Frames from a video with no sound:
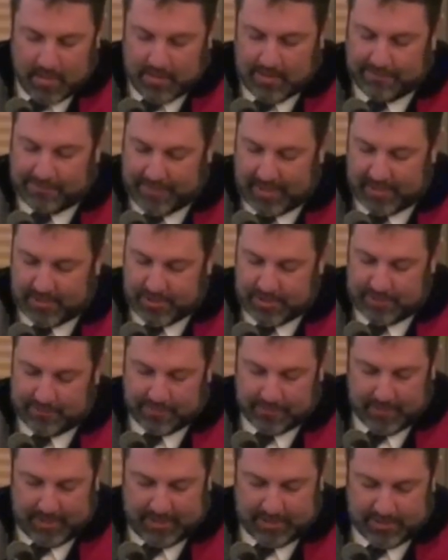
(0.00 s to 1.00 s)
The fire
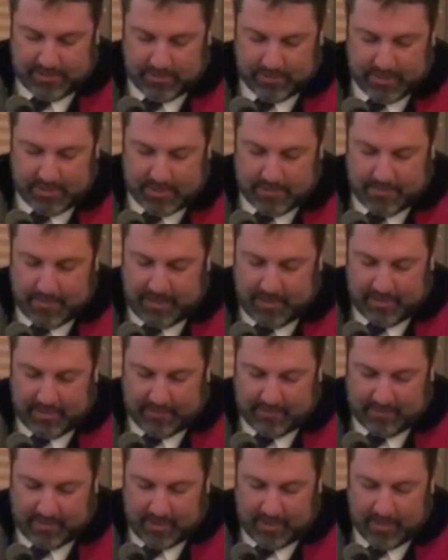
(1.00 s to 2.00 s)
chief relayed a story to me
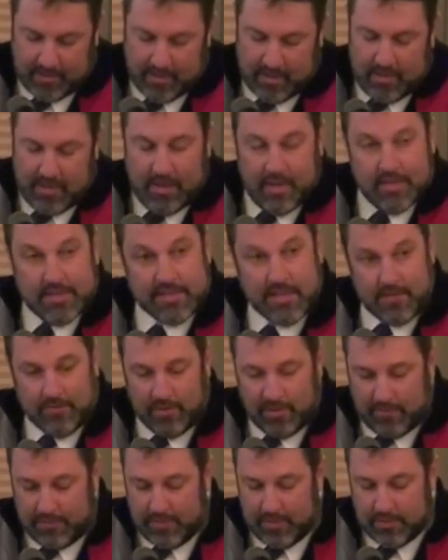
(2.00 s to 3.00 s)
that said
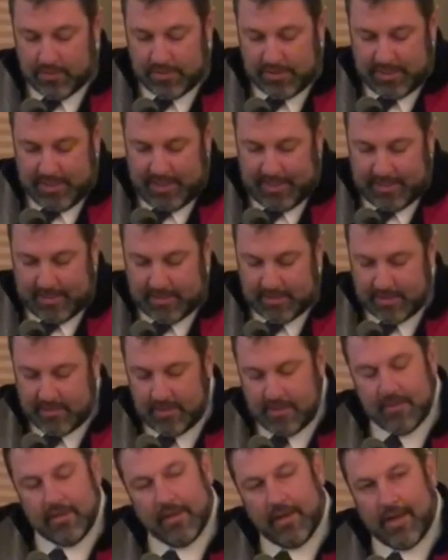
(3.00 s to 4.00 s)
several of those
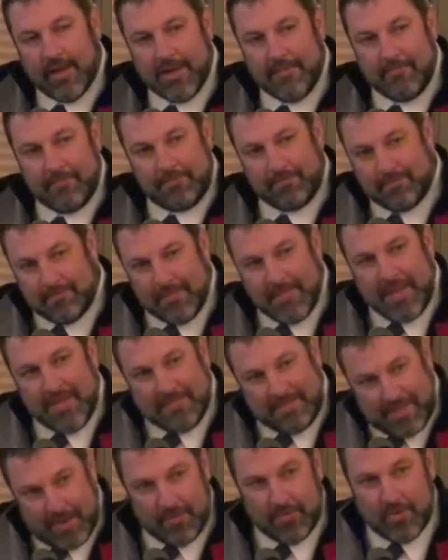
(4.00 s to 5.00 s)
days,
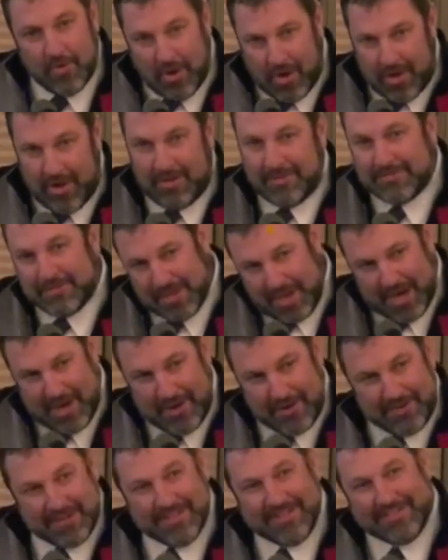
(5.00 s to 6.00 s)
they were all
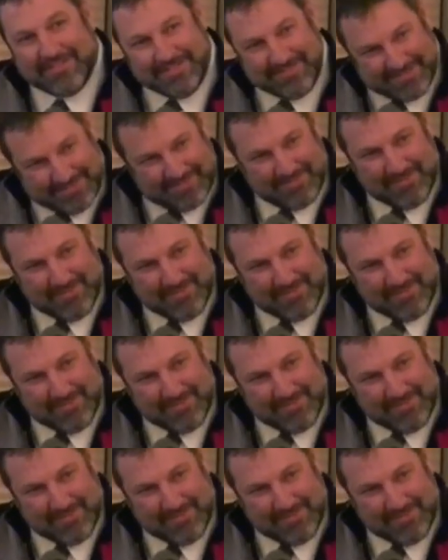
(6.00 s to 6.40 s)
tired and